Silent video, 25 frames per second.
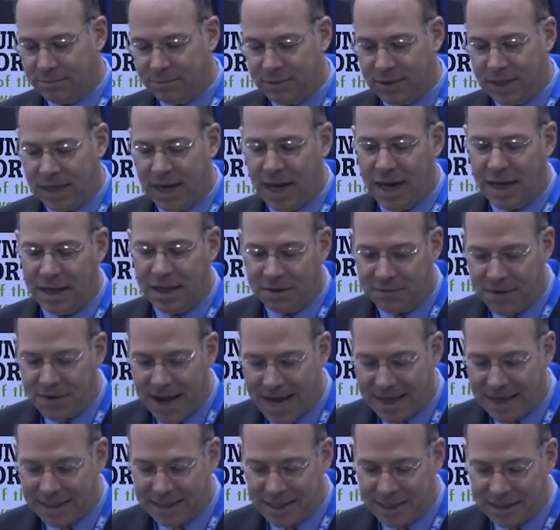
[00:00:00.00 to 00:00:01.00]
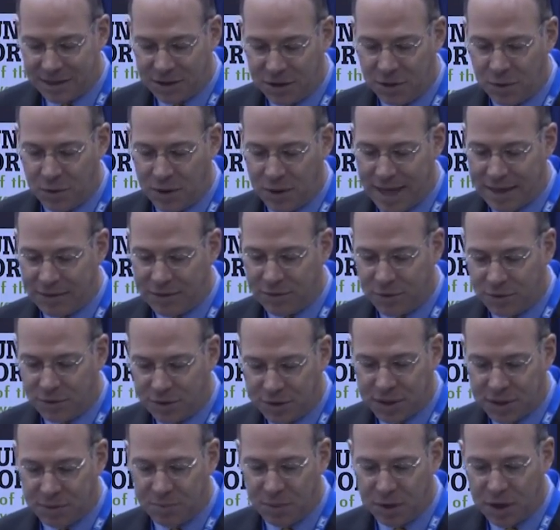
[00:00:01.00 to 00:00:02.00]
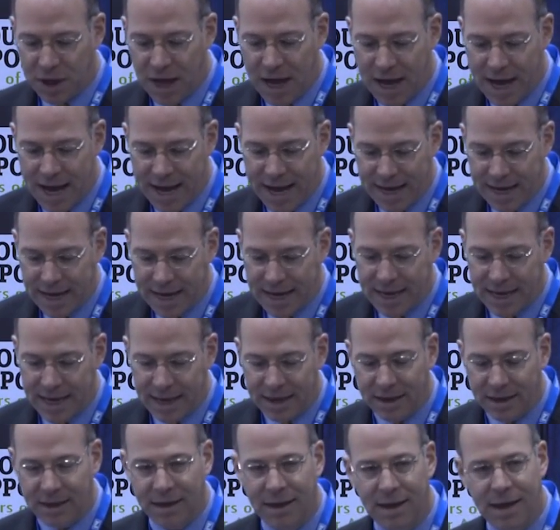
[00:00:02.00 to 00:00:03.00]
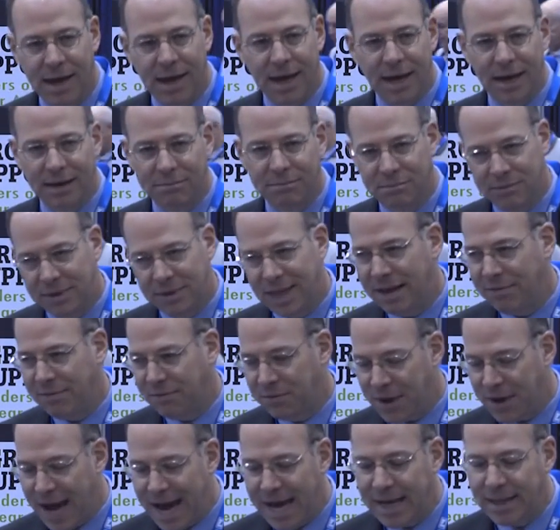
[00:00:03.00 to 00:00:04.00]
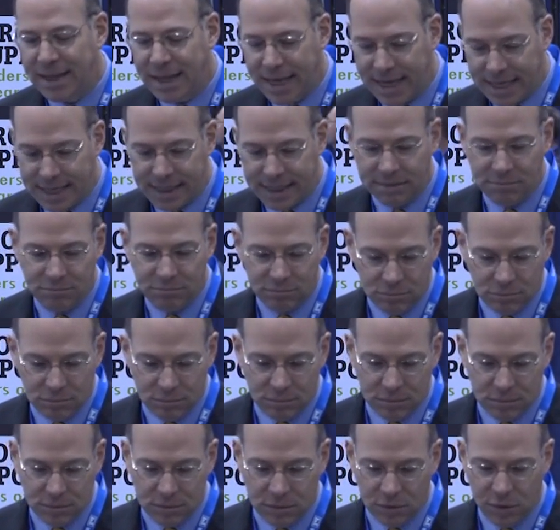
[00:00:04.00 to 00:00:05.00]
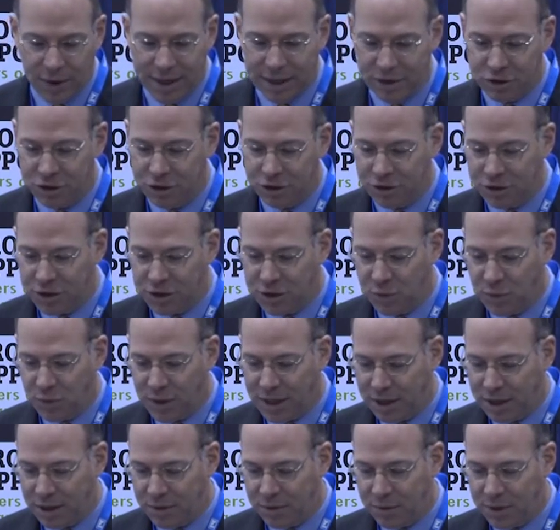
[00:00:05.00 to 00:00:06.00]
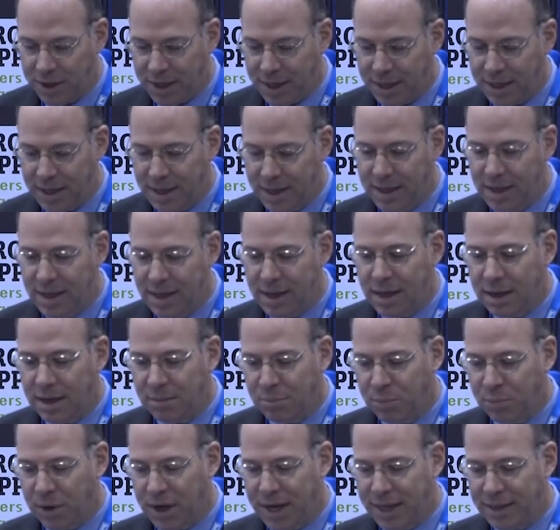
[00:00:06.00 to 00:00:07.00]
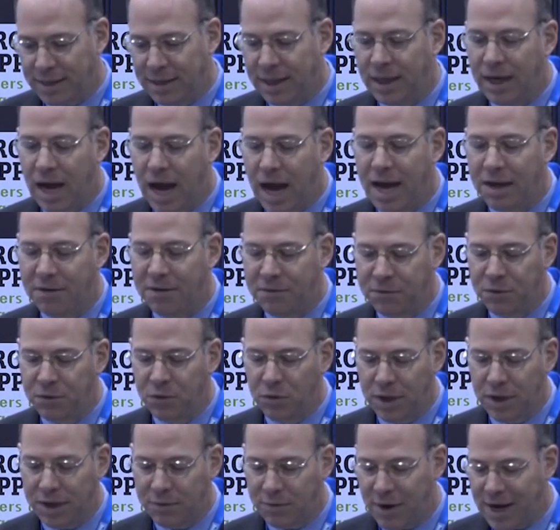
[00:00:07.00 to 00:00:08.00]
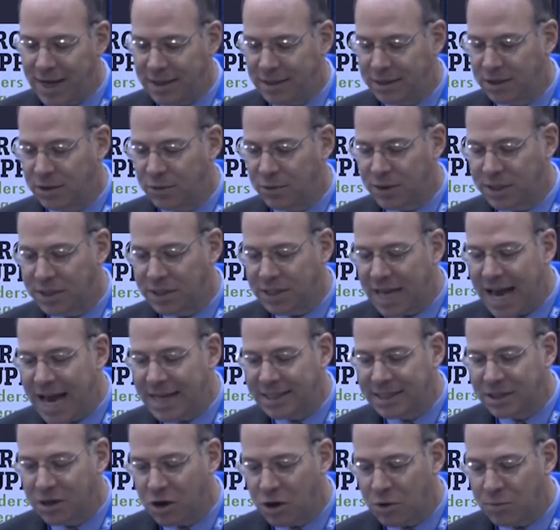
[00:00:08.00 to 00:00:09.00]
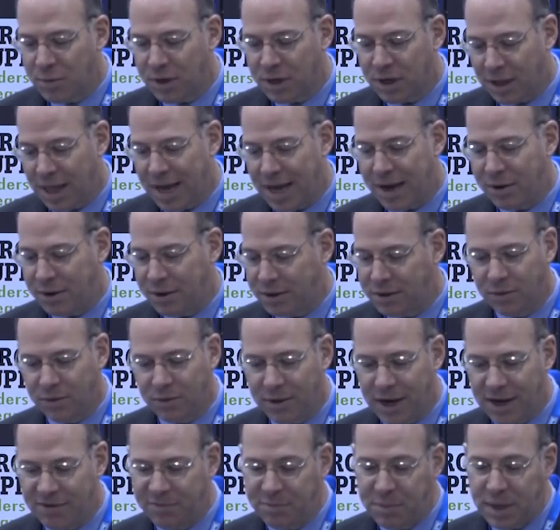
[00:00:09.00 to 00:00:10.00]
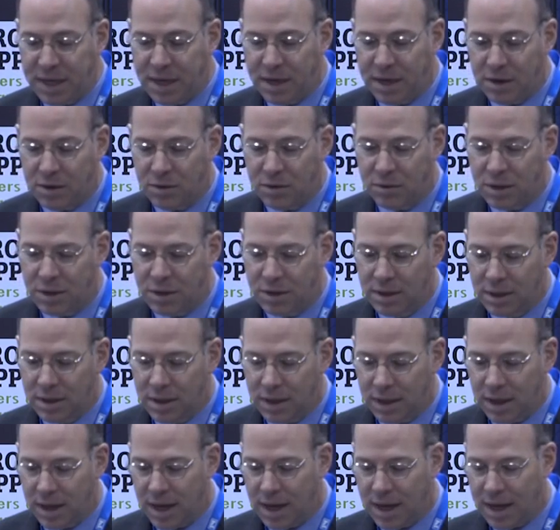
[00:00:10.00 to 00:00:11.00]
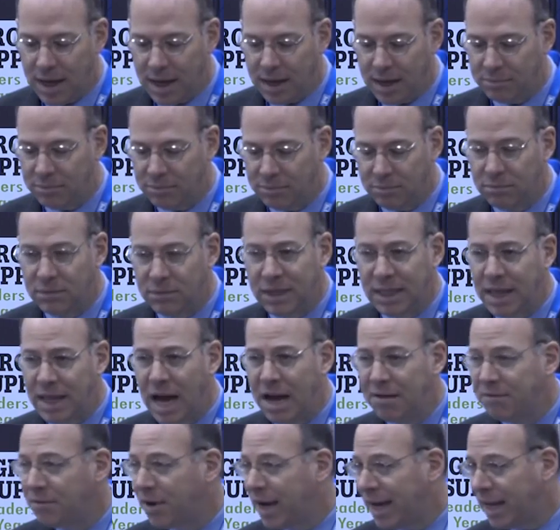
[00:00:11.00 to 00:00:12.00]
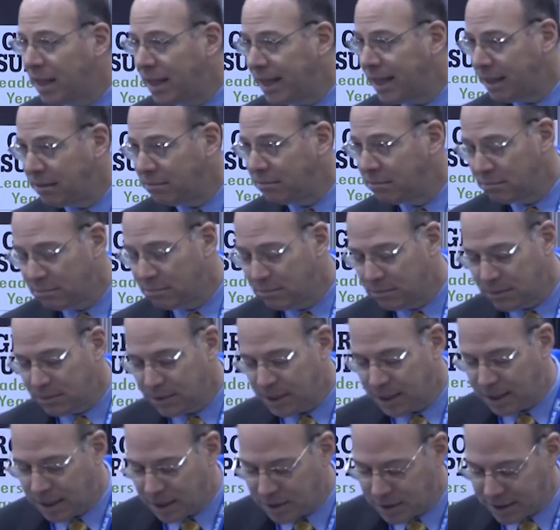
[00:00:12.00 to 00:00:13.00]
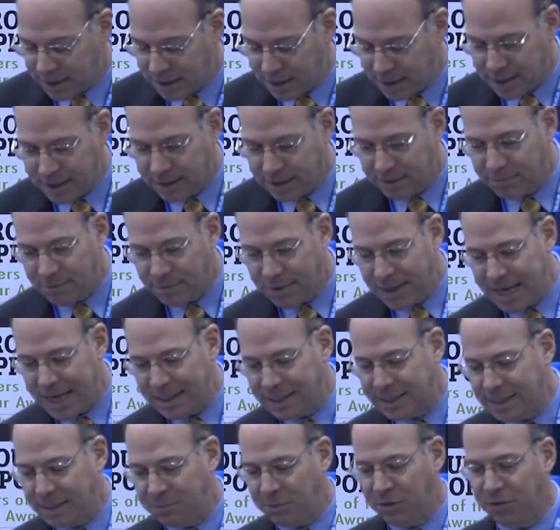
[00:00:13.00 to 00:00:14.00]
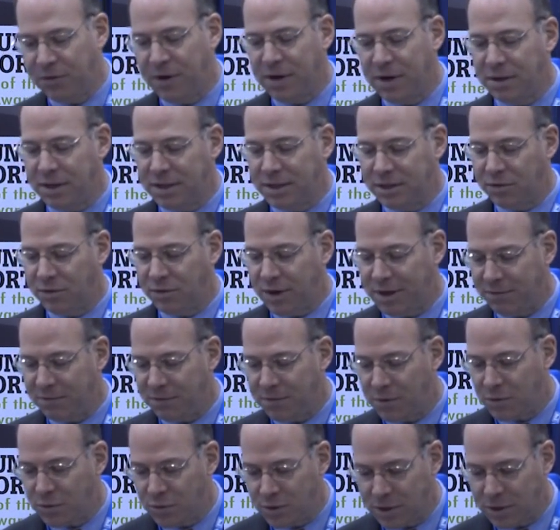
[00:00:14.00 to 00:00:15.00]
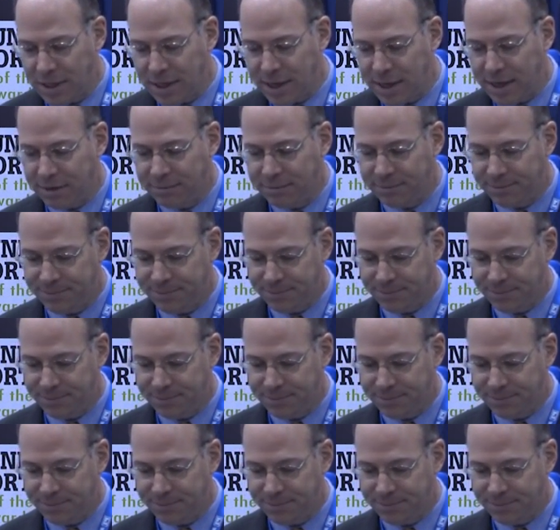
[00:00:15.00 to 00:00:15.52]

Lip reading: denial of access to electrical supply that violated Grant Assurance 23, but denying fueling rights to a SASO but allowing to an FBO did not violate, and that seems fairly straightforward there.